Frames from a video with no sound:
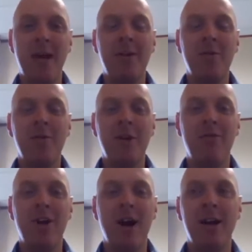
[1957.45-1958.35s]
We
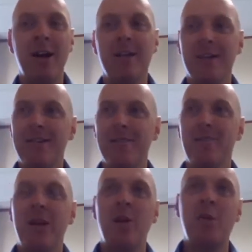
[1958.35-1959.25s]
find,
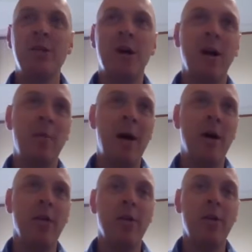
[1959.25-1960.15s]
we talk
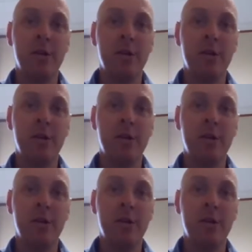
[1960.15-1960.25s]
about